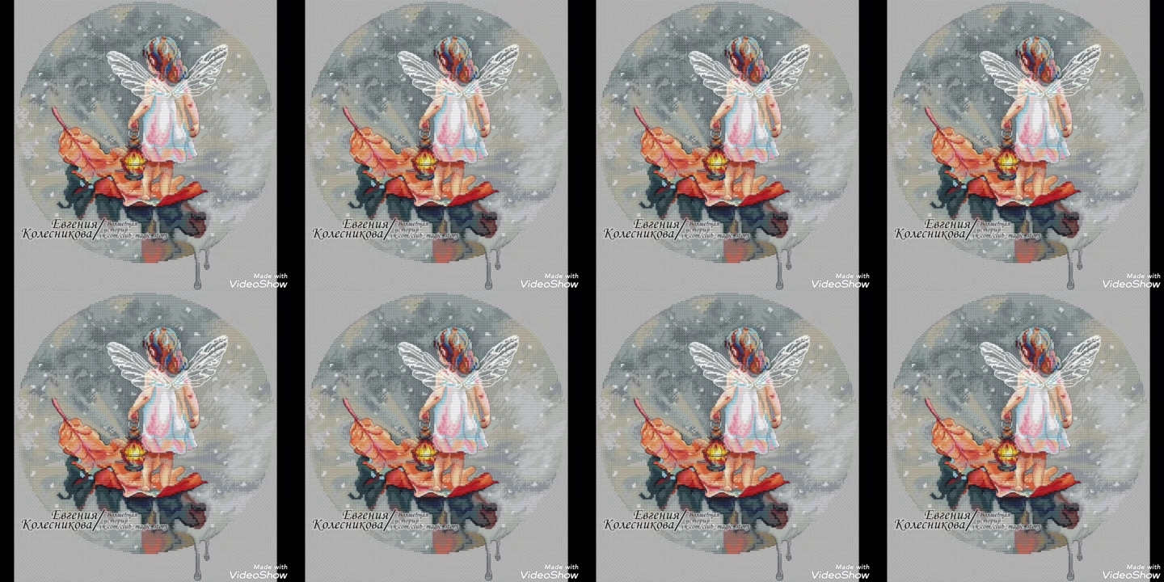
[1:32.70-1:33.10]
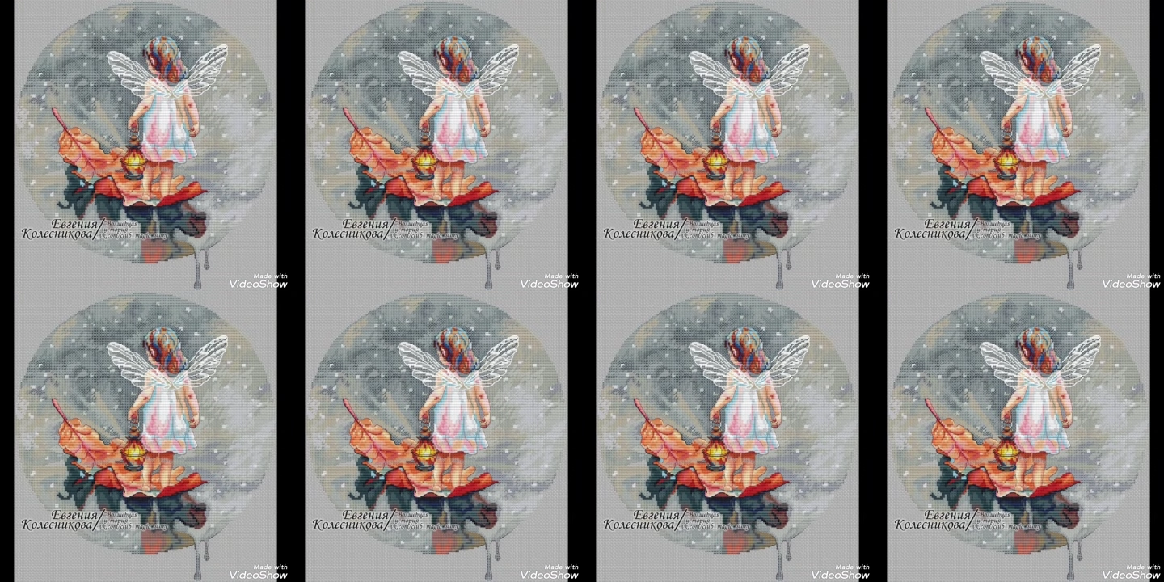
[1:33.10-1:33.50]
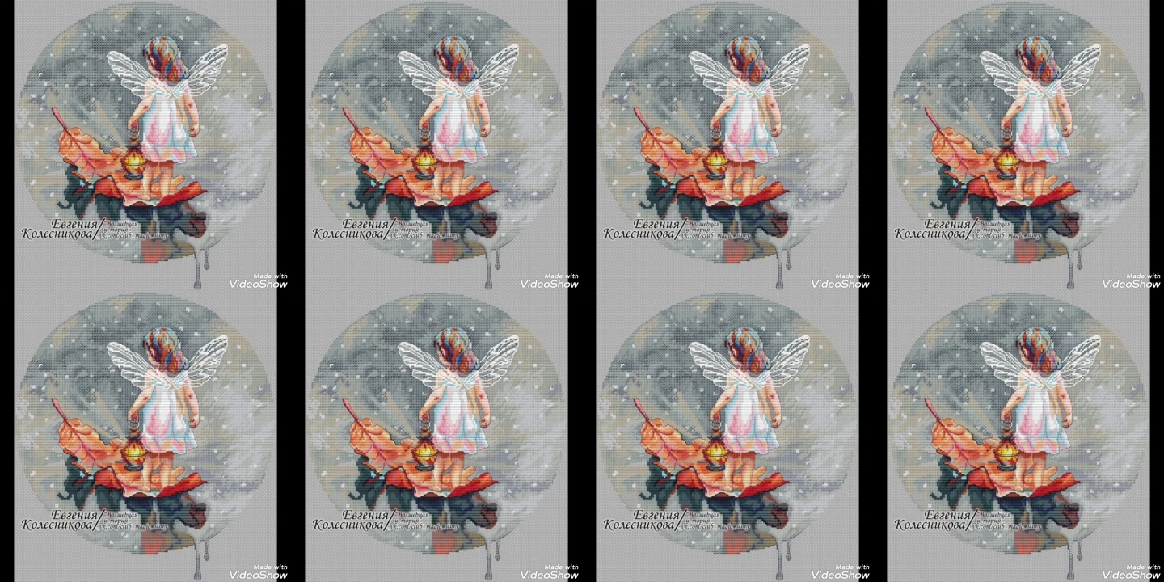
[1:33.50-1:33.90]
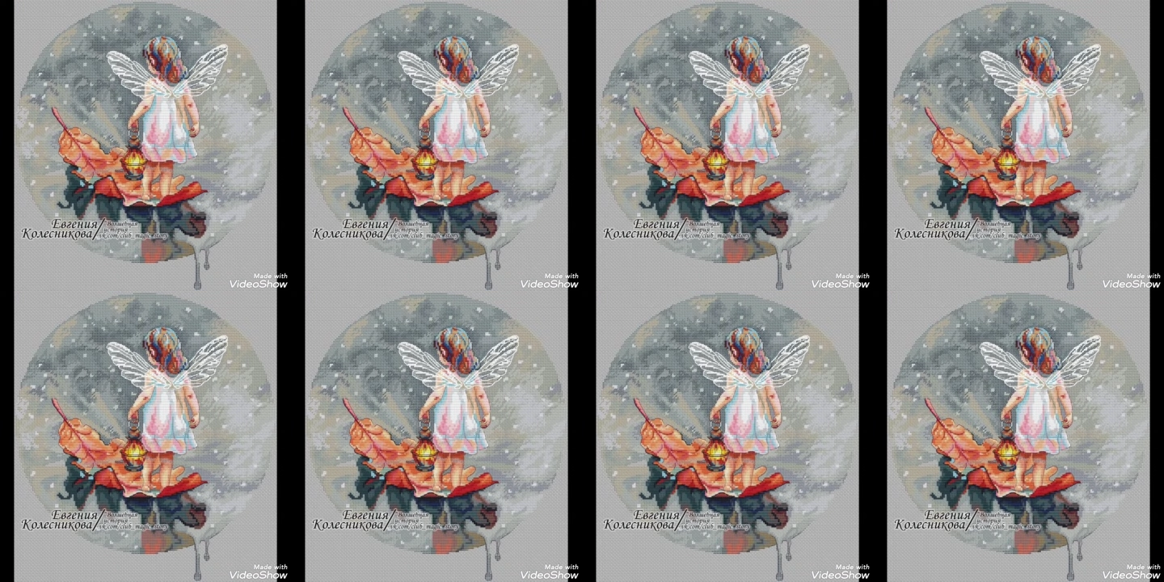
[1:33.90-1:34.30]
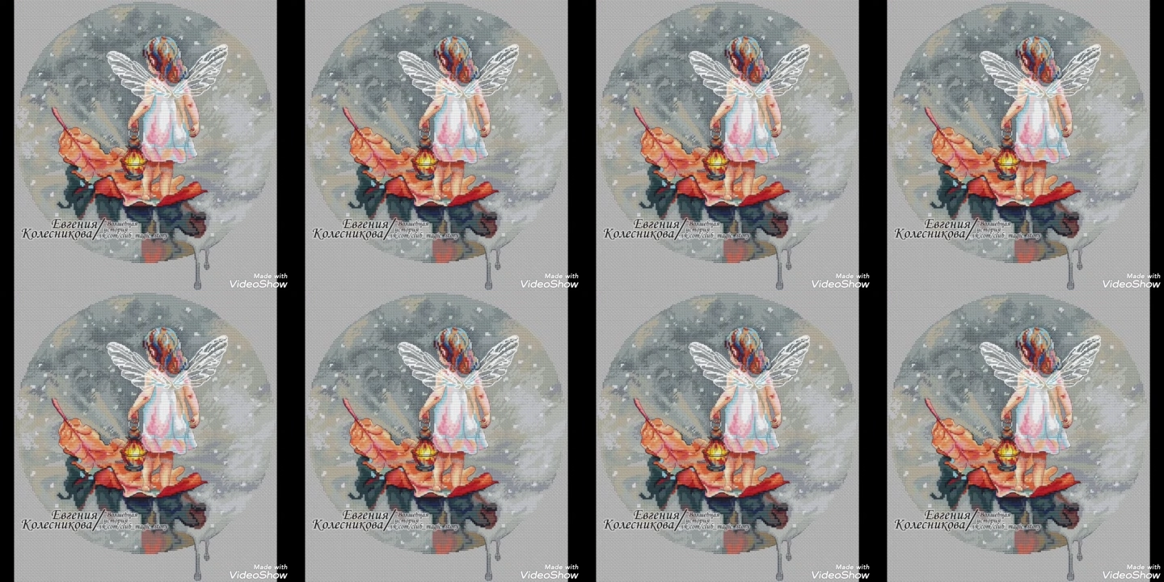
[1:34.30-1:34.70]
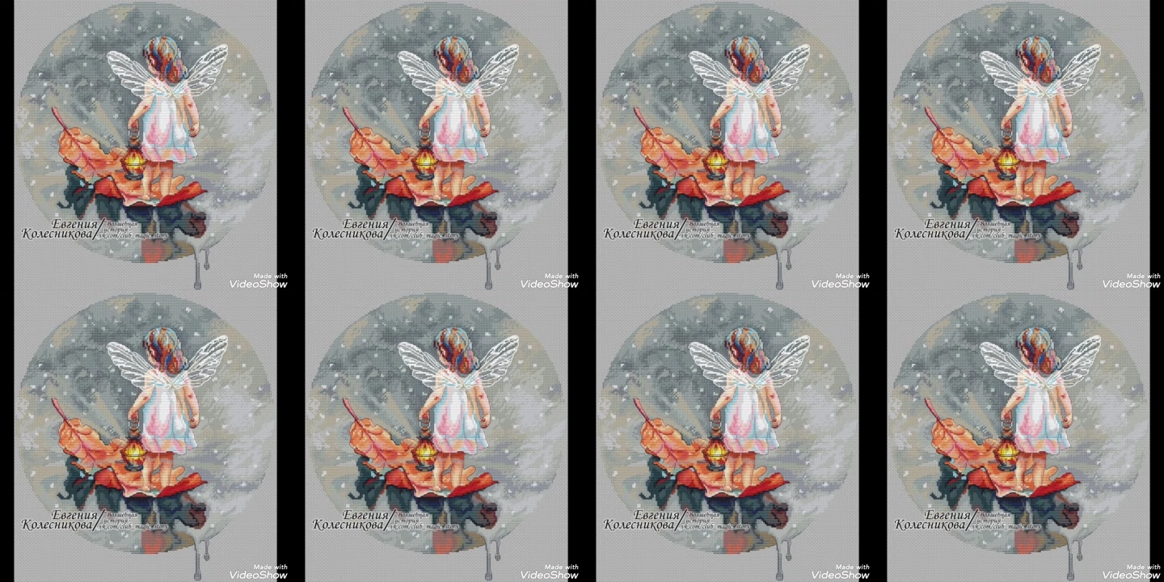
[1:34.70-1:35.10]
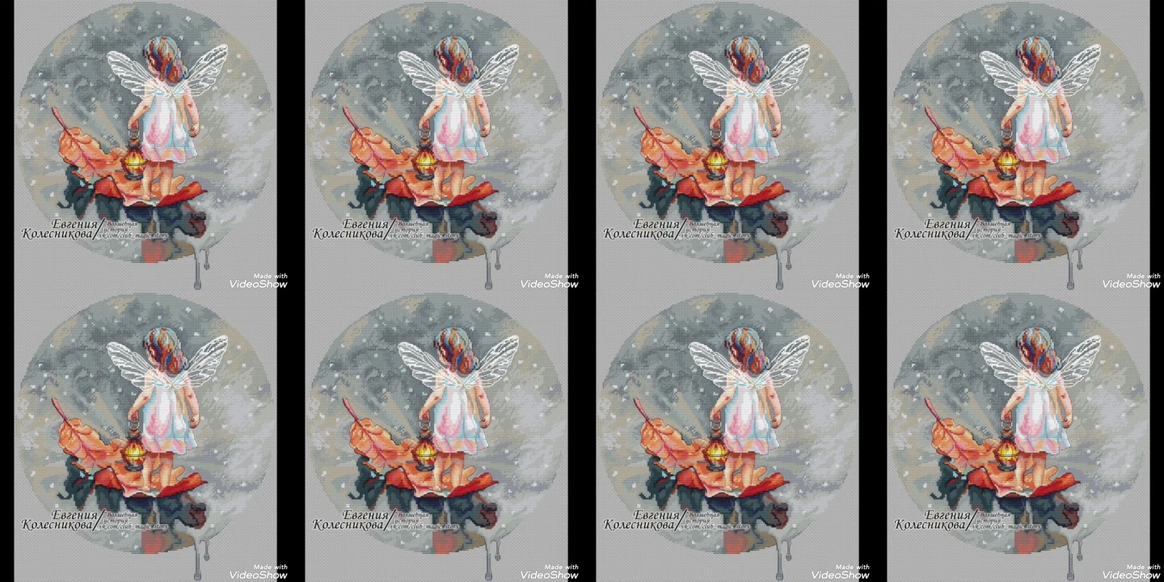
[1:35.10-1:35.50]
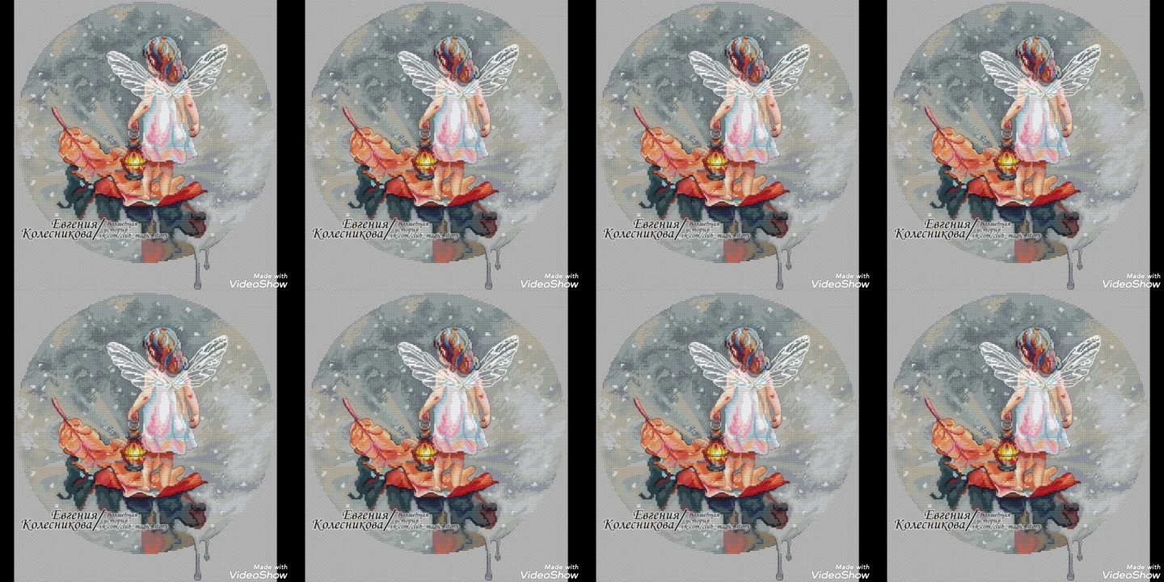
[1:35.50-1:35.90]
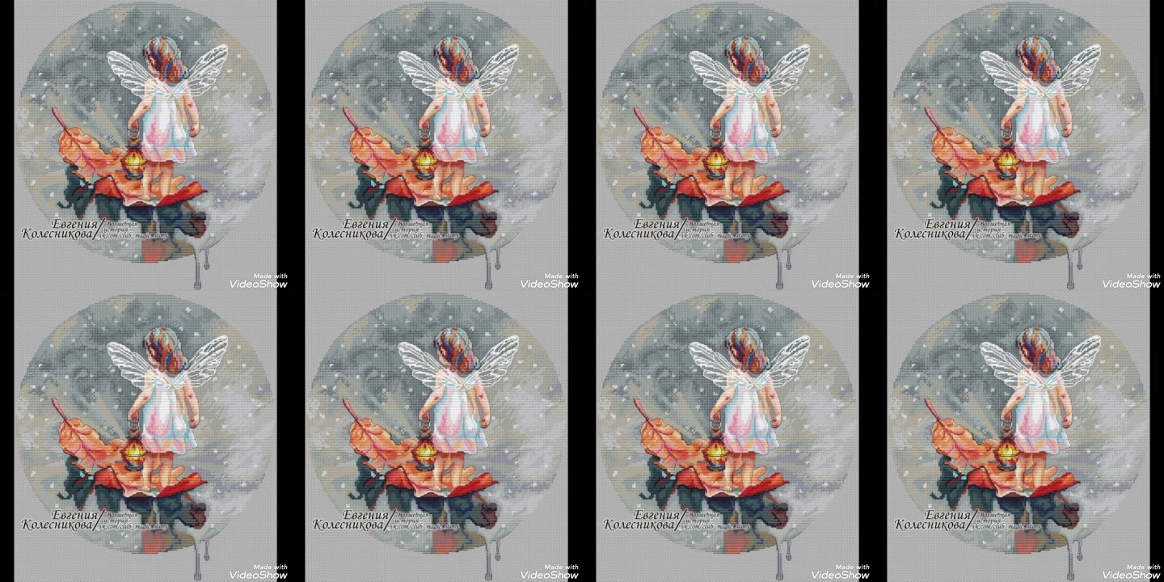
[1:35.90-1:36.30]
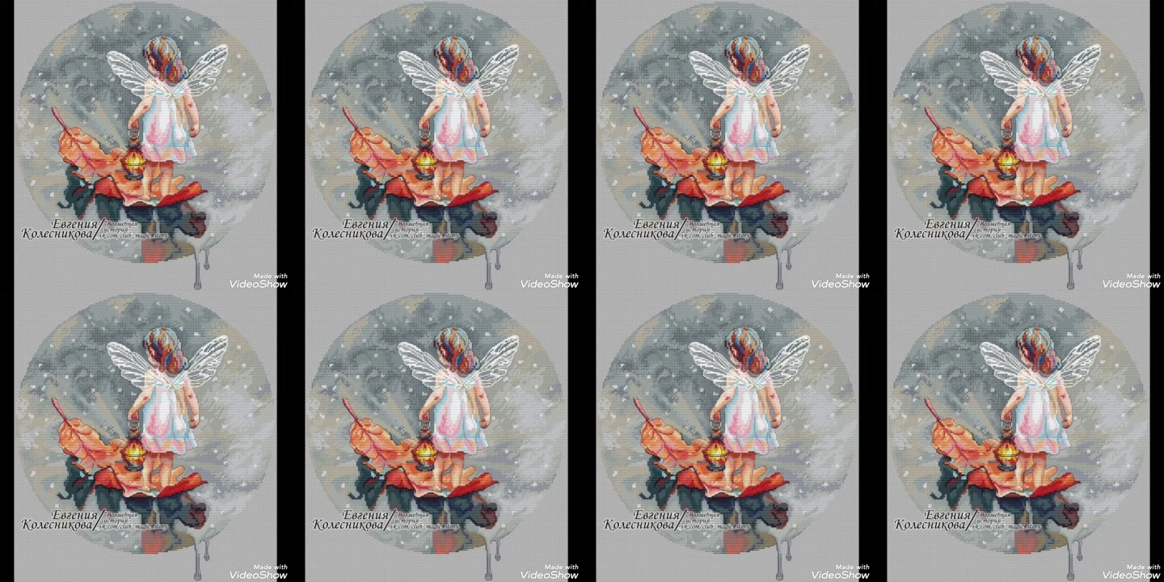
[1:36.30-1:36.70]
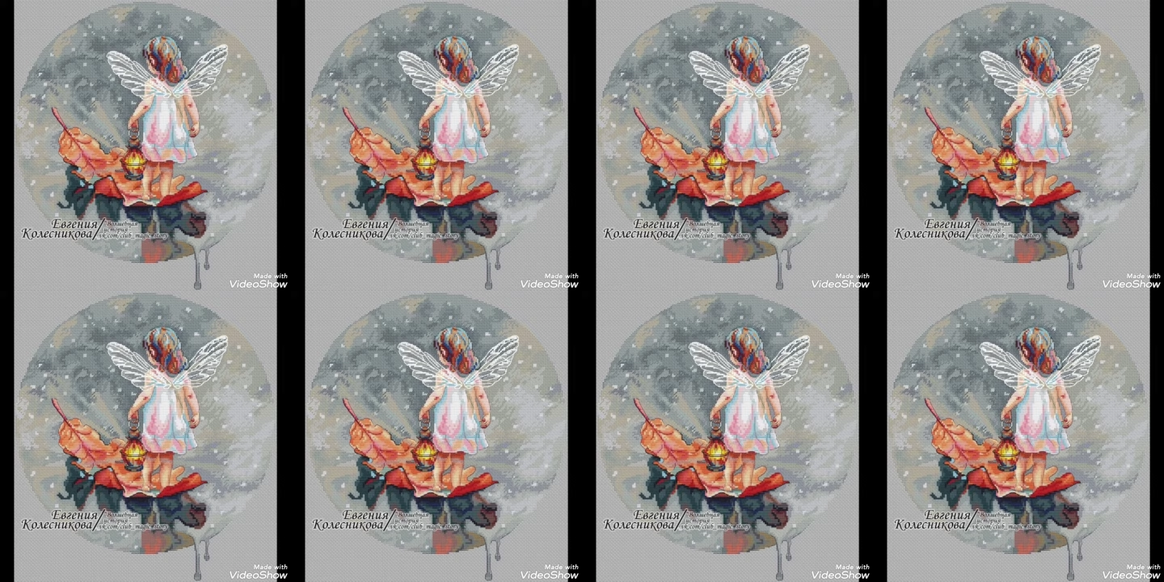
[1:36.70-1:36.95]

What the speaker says: [unreadable: no face in view]